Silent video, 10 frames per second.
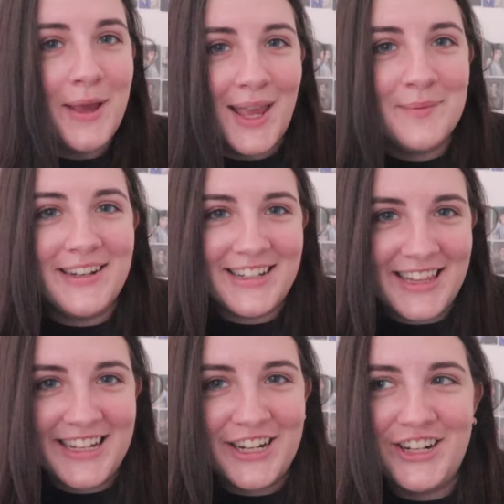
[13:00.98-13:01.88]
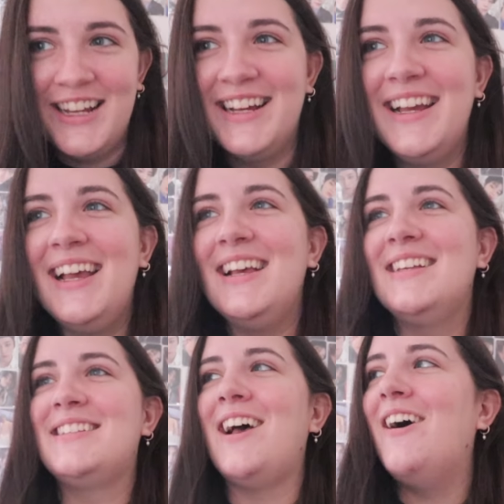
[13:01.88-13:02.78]
payment cleared.
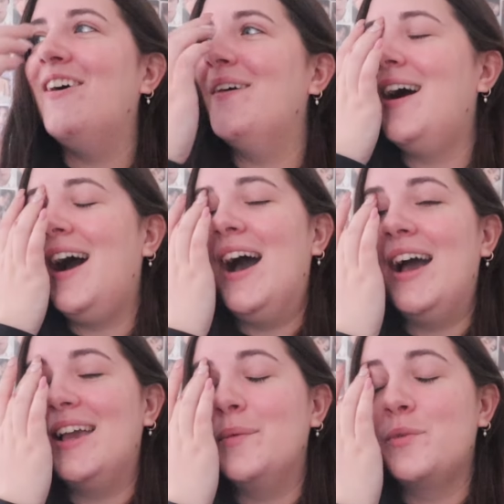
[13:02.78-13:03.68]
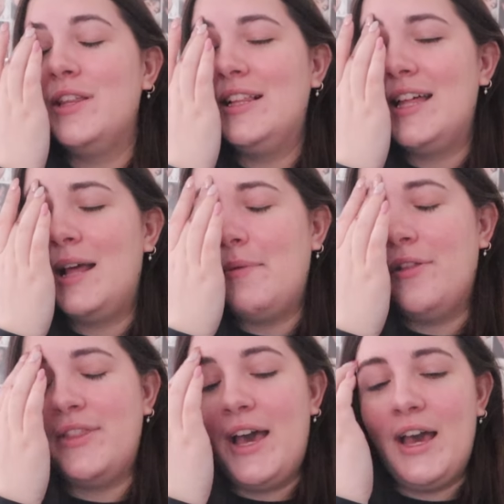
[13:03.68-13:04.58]
So I'm really glad
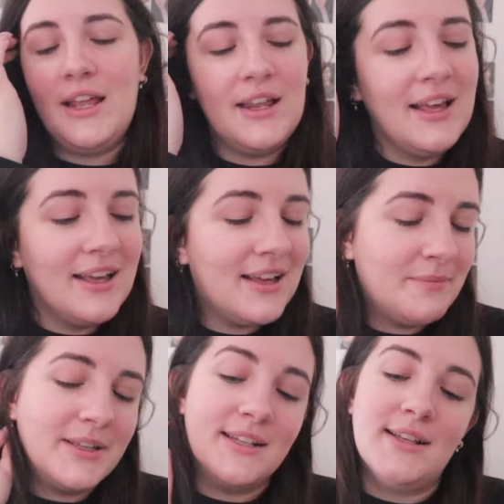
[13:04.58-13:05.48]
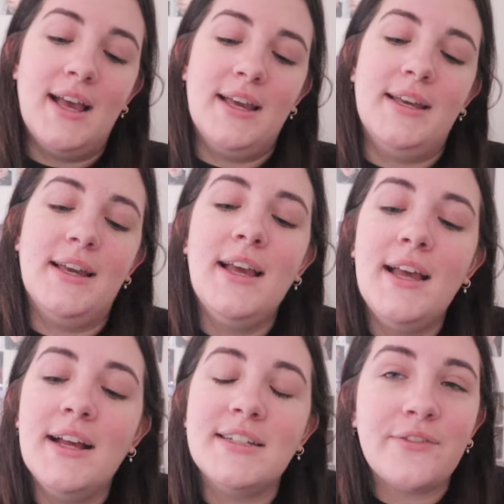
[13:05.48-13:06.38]
about that, because I
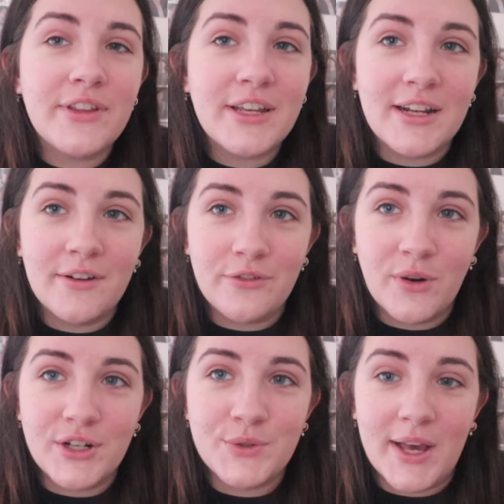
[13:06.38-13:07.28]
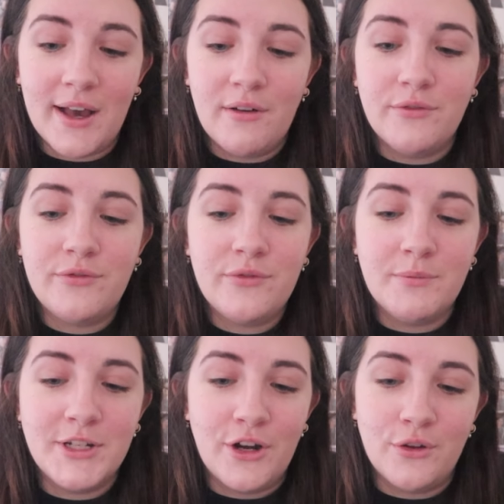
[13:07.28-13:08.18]
definitely cannot afford to have
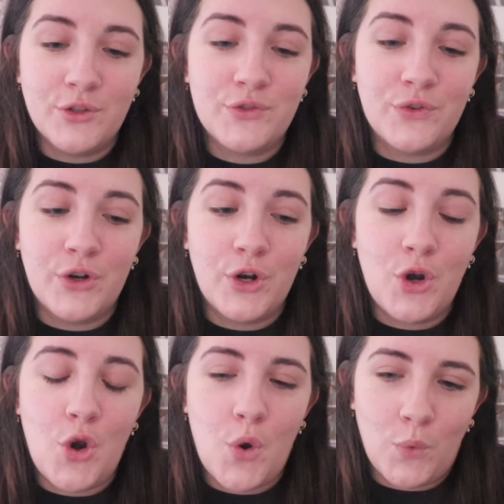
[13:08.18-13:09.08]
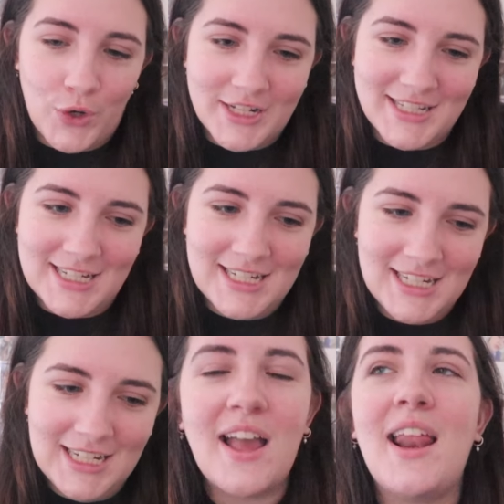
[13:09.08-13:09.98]
materials for no
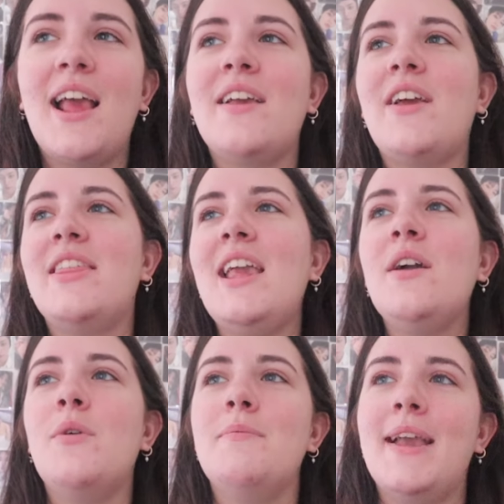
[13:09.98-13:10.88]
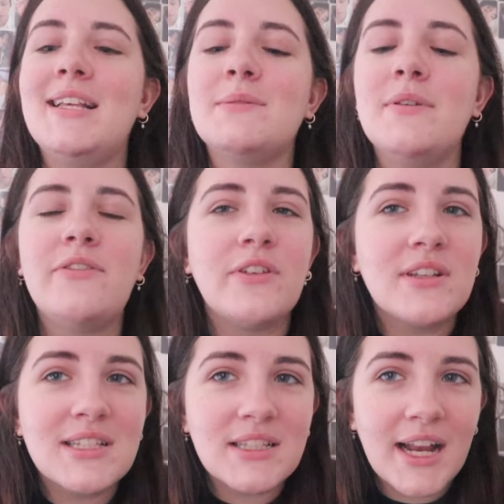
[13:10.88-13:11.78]
reason. And I think what makes me
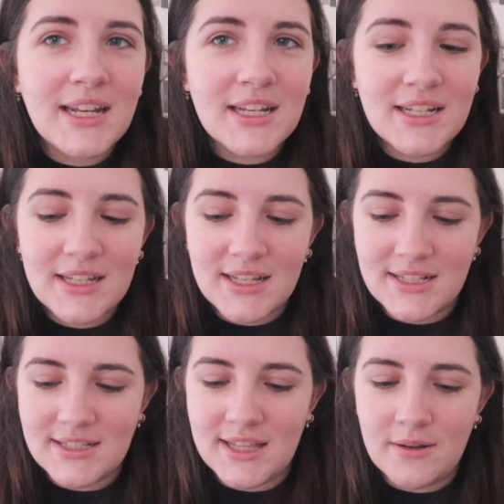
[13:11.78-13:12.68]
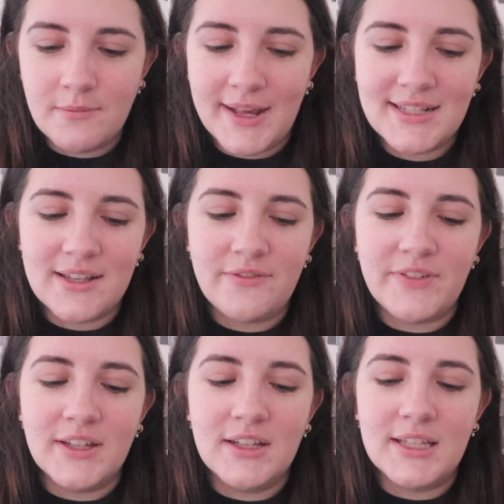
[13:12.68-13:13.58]
feel slighted is or makes it
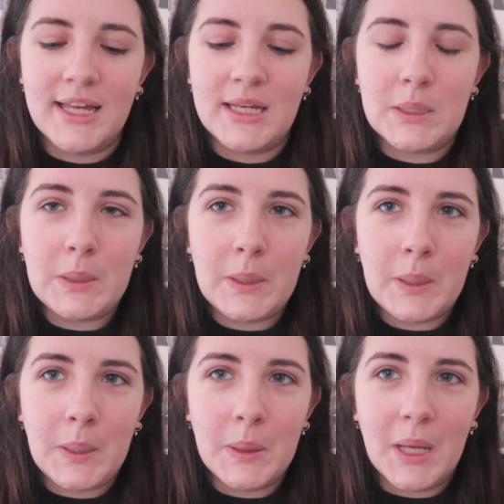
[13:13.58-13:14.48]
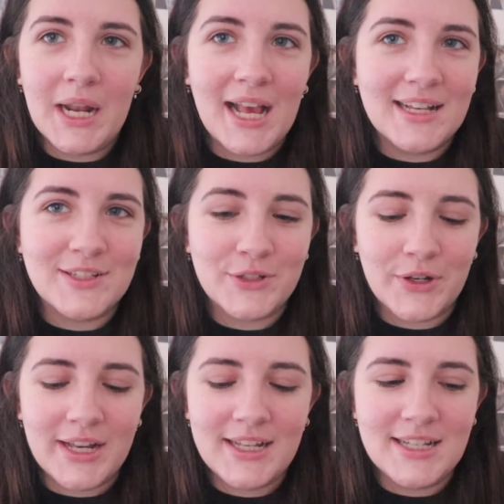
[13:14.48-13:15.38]
feel like not as
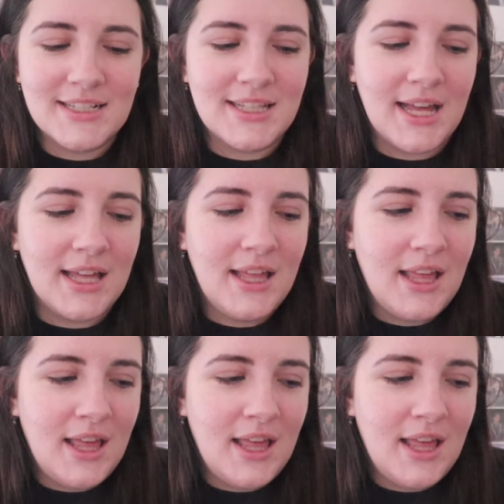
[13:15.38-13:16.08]
great is that